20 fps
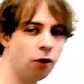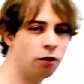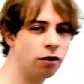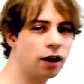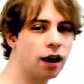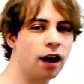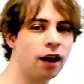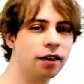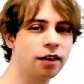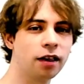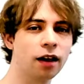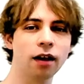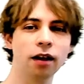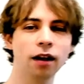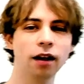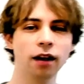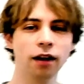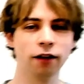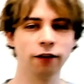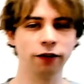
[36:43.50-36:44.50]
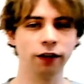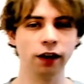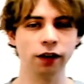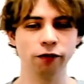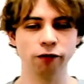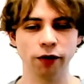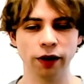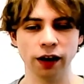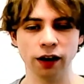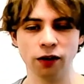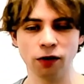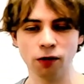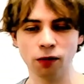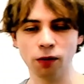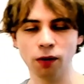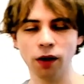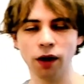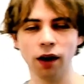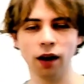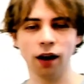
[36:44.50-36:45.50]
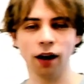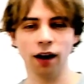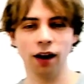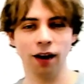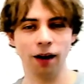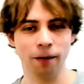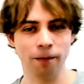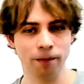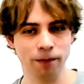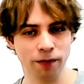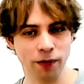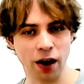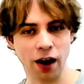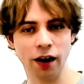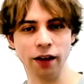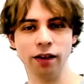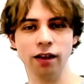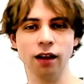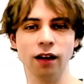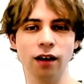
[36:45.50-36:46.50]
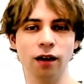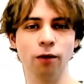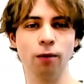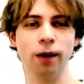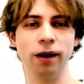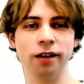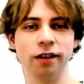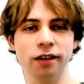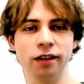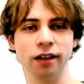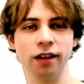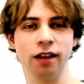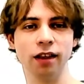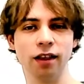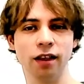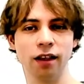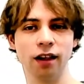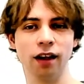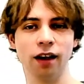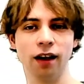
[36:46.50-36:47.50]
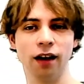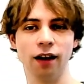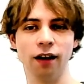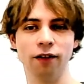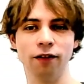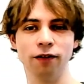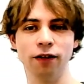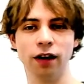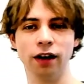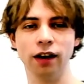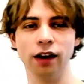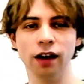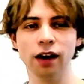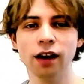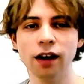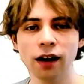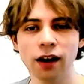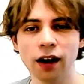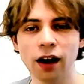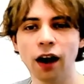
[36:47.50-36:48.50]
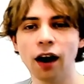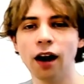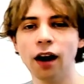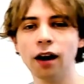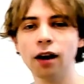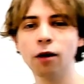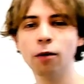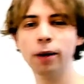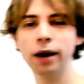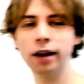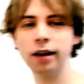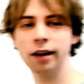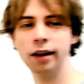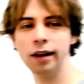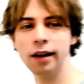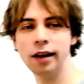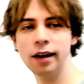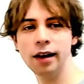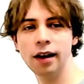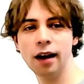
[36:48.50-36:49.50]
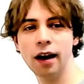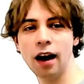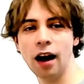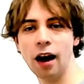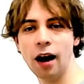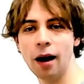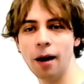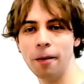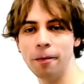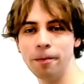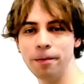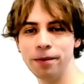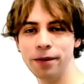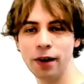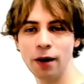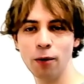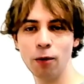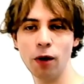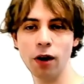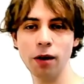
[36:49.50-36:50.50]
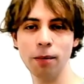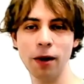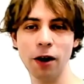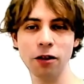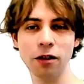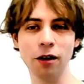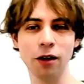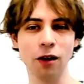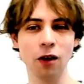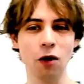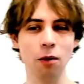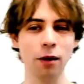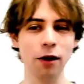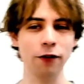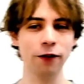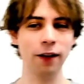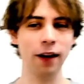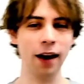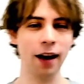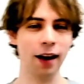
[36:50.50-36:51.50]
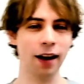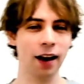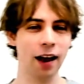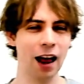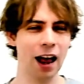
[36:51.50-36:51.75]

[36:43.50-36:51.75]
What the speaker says: the answer, feel free to answer the questions very quickly. What about the global flag?